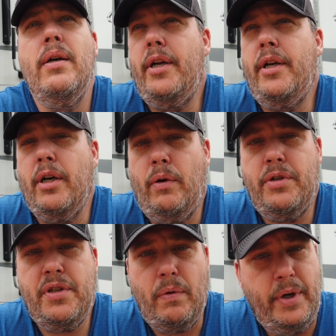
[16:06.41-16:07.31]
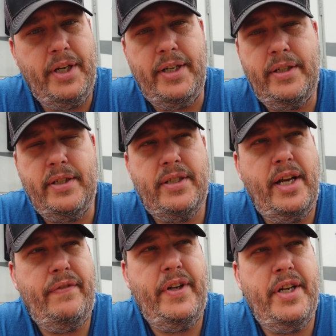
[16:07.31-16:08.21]
You're going to start running into
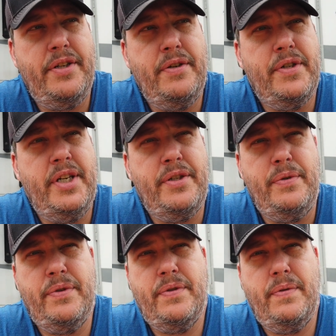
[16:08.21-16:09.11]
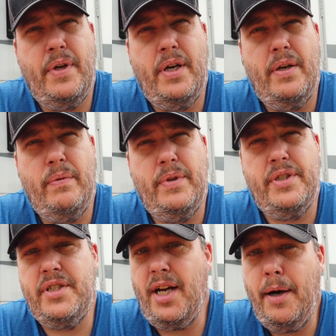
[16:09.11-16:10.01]
safety issues with
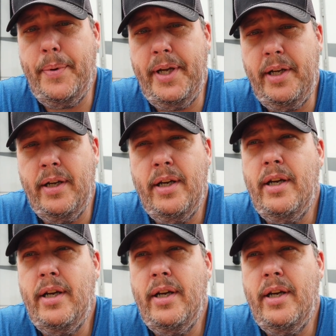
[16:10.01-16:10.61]
stopping,